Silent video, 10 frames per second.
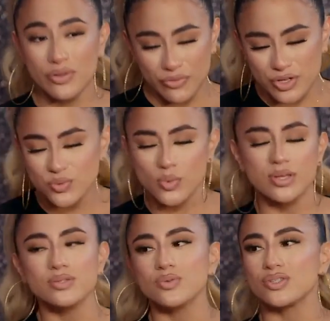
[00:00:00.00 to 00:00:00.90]
of the first
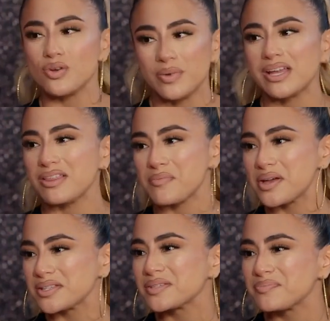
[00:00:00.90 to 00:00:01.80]
ones was No Me Queda
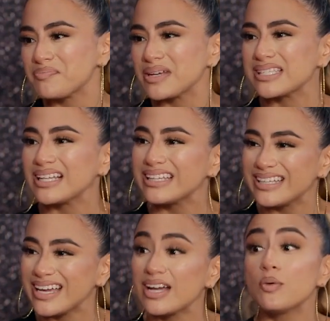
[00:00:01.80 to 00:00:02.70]
Más by
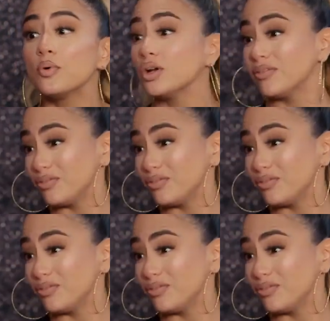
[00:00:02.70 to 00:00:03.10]
Selena and Como La